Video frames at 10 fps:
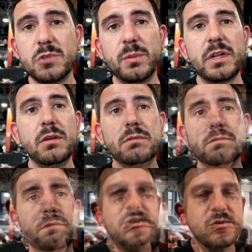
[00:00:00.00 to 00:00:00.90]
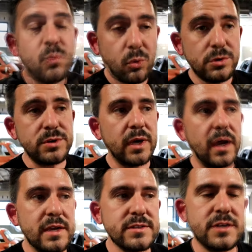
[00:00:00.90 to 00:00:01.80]
No big deal. All right, just to warn you
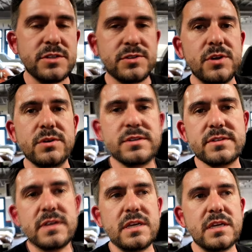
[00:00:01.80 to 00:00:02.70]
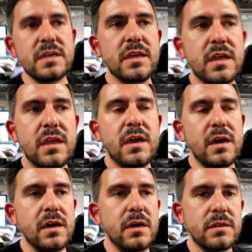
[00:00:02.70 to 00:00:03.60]
guys, I just noticed the
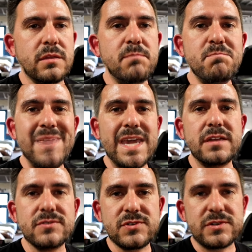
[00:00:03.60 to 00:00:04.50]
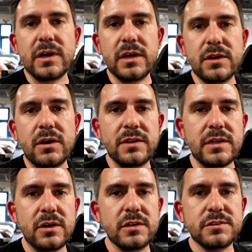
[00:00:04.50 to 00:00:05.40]
main stud on
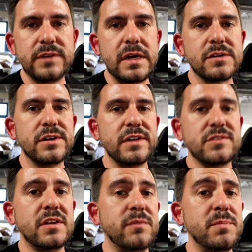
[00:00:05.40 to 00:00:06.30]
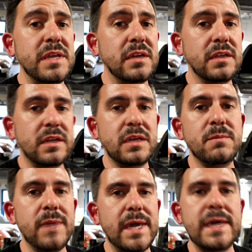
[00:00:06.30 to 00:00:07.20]
the alternator, instead of it being an
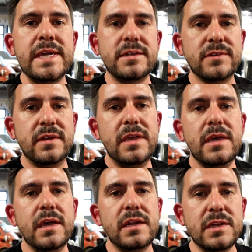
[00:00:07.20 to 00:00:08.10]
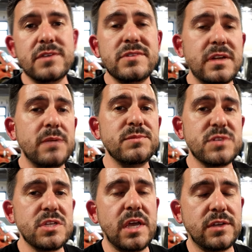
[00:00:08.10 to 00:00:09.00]
M8, it is an
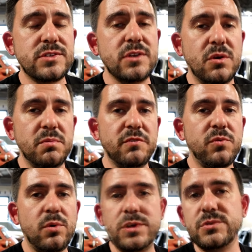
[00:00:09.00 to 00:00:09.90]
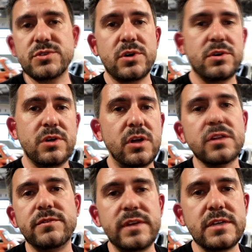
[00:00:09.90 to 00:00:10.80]
M6. So before you start
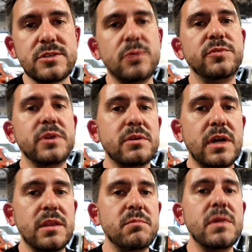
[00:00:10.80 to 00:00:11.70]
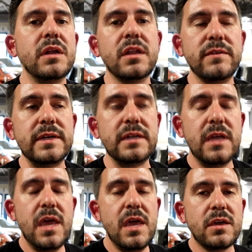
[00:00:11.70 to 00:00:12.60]
all of this, hopefully you're not in the middle of it,
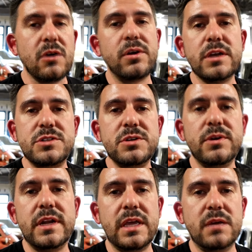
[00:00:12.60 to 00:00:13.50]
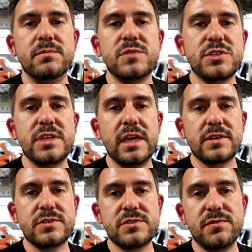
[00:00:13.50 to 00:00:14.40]
go get you an
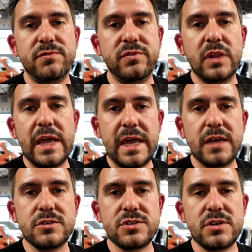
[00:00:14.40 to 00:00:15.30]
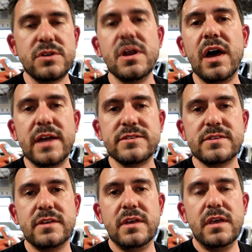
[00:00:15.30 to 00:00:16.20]
M6 flanged nut.
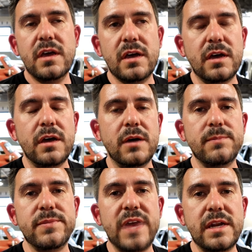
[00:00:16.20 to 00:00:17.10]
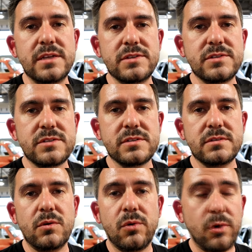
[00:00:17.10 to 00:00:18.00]
That is,
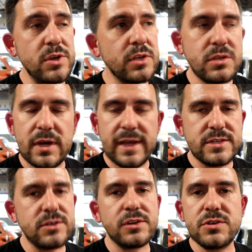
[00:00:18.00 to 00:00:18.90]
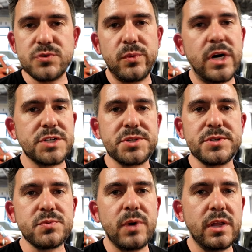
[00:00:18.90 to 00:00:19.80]
or you can, I guess you can use a washer
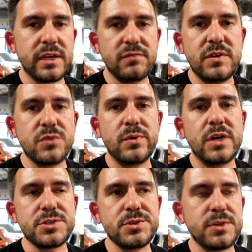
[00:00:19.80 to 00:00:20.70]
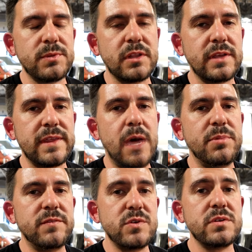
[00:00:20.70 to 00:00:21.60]
as well, like a fender washer or something like
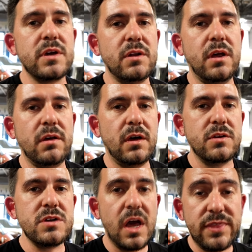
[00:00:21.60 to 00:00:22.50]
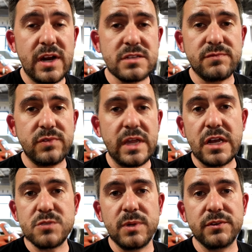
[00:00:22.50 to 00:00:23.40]
that. But if you can get a nut that has a
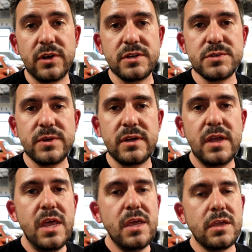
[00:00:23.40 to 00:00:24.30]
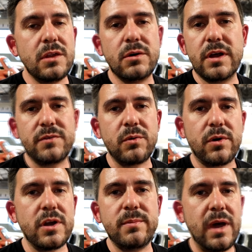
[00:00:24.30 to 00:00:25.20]
flange built onto it, you don't have to
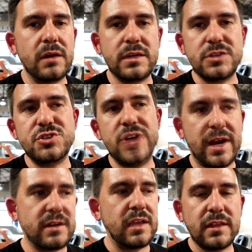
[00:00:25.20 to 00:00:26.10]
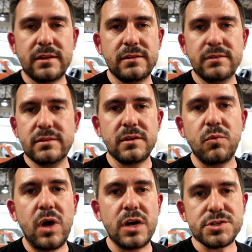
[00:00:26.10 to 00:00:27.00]
worry about ejecting the
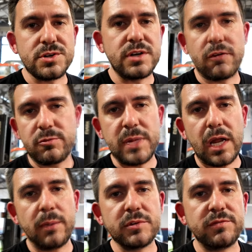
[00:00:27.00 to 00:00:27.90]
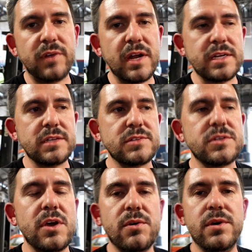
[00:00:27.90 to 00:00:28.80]
washer and never being able to find it.
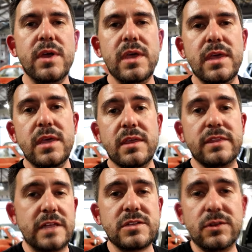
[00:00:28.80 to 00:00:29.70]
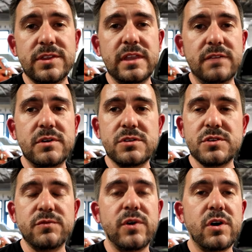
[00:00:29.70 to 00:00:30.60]
So that's the only thing I've noticed
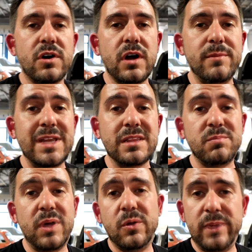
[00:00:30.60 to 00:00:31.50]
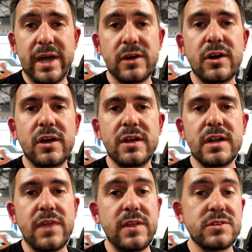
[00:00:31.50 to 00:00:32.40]
so far. I'm going to get the belt back
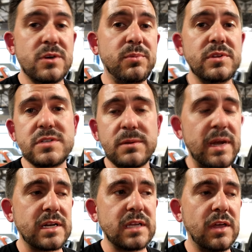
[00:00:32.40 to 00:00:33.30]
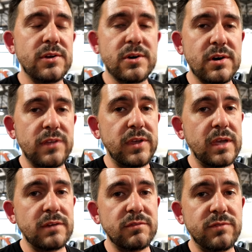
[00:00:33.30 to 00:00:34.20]
on and then start putting this thing back together and
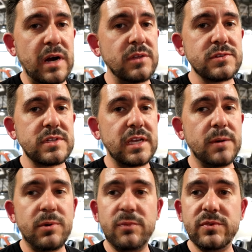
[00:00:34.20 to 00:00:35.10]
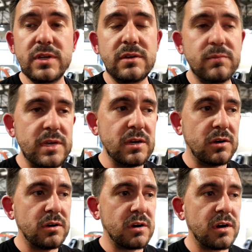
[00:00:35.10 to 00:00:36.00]
then fire this thing up. Hopefully we
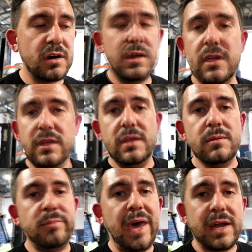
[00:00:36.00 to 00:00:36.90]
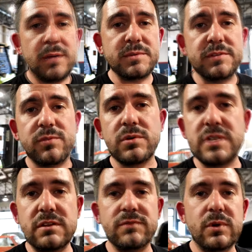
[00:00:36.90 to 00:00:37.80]
are back up to
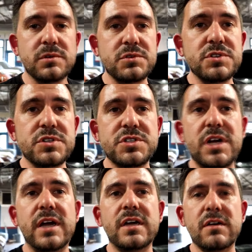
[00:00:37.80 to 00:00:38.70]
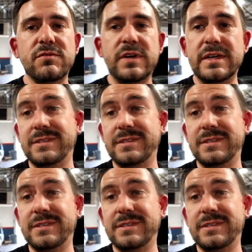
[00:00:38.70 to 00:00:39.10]
14 volts or just shy of.